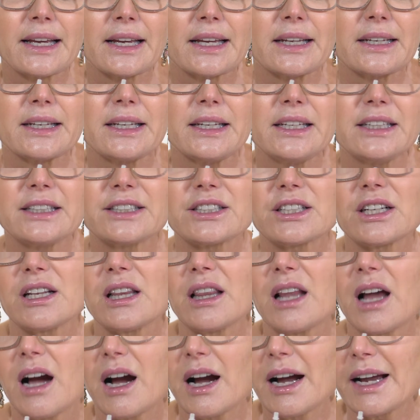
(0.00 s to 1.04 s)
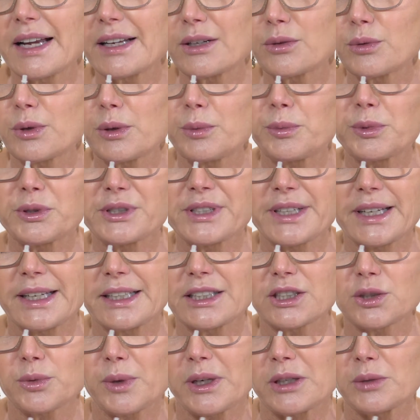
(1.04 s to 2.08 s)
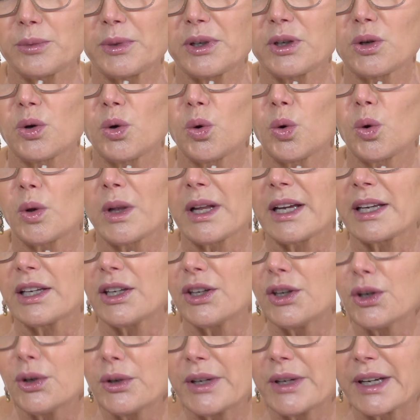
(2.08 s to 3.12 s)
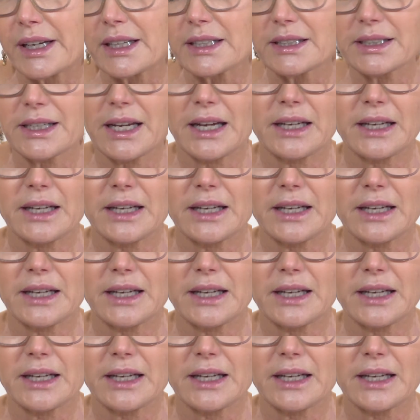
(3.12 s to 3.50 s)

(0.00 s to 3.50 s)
and each line represents what we call a unit,